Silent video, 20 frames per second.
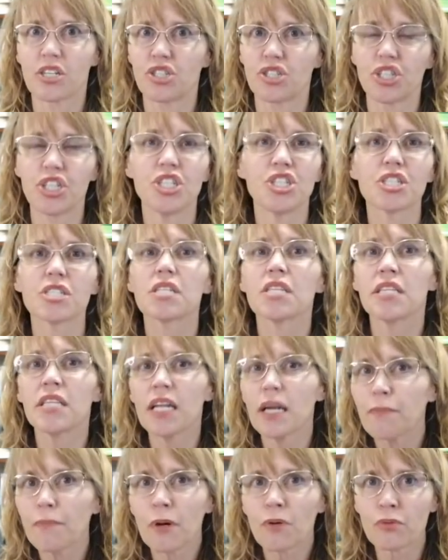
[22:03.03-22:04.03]
she just lit
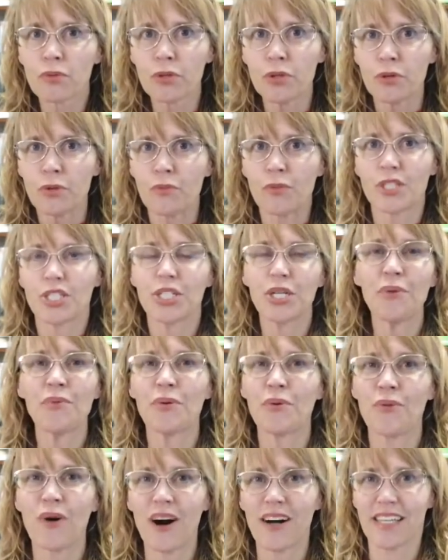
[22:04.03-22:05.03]
up a room when she
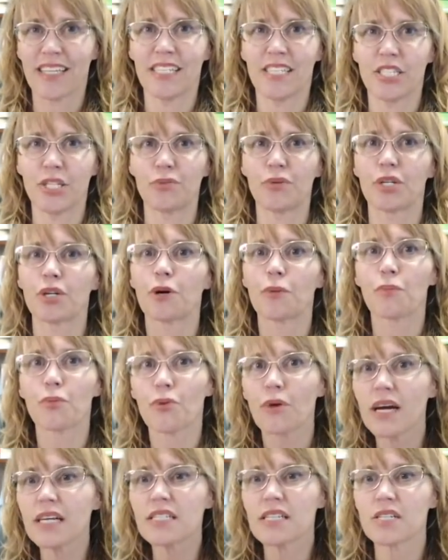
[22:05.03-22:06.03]
would walk into it. Her
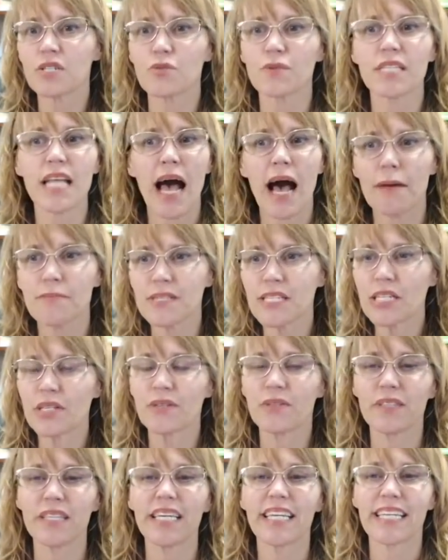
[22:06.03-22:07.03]
presence was
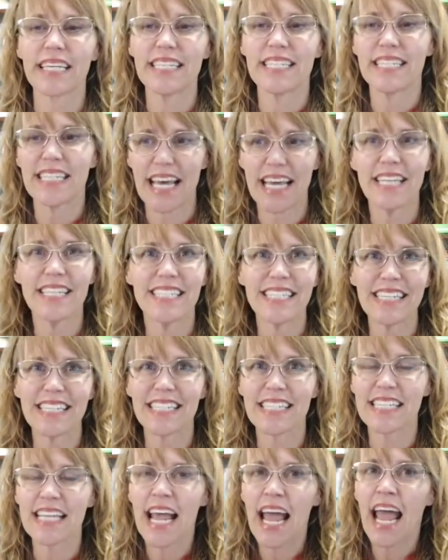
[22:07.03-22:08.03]
absolutely
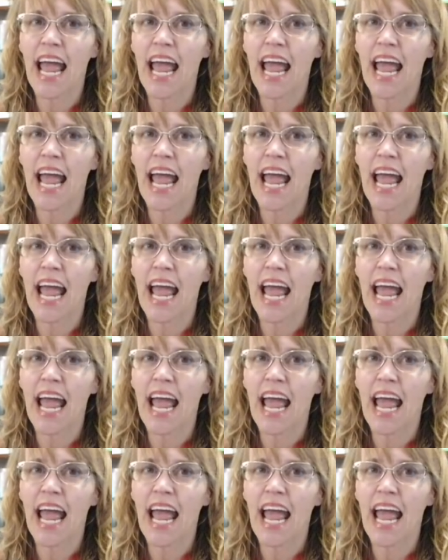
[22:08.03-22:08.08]
contagious.